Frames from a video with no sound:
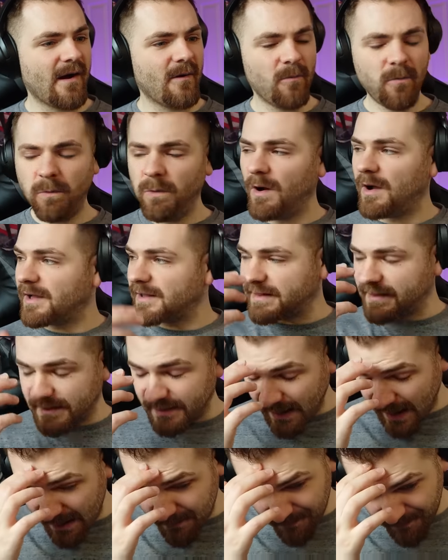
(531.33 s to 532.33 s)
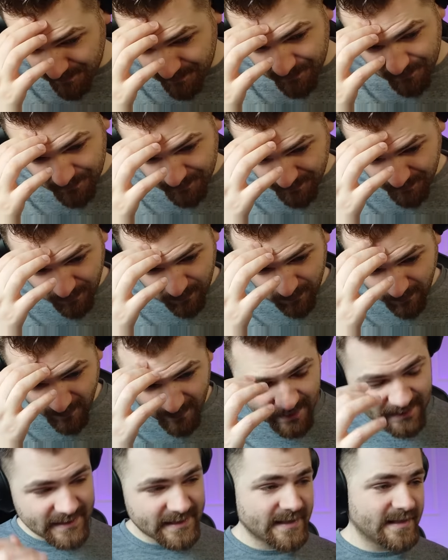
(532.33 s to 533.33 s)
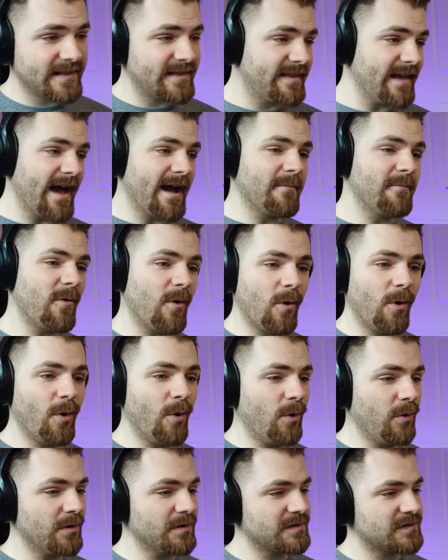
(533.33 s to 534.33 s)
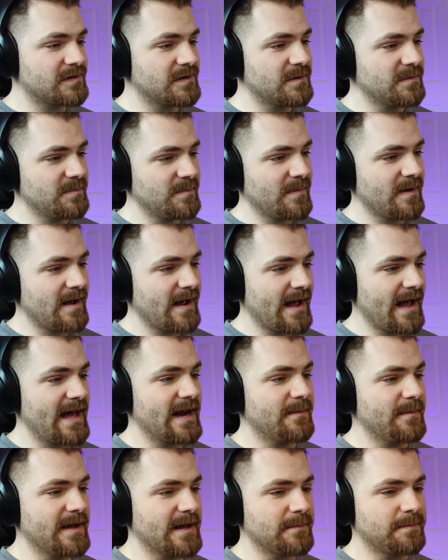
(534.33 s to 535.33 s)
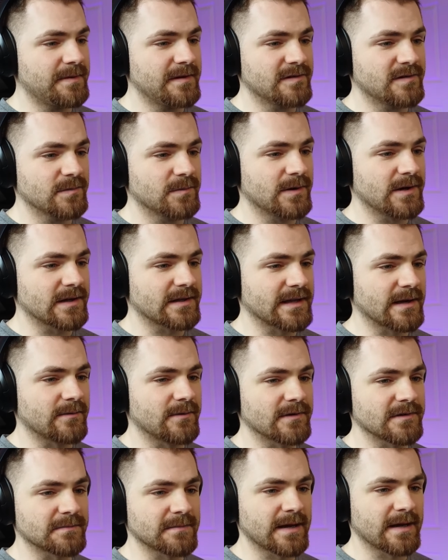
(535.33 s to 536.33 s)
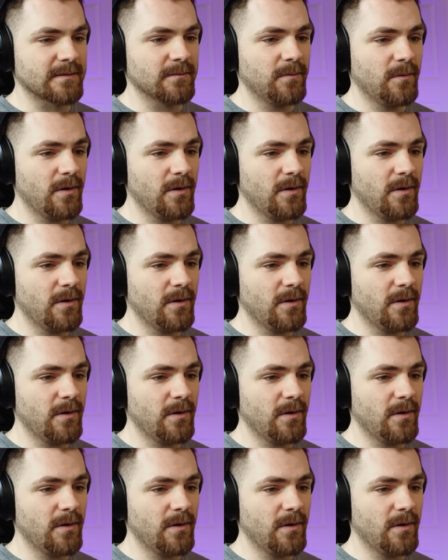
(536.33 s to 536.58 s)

What a damn awesome animated piece of work that was, man.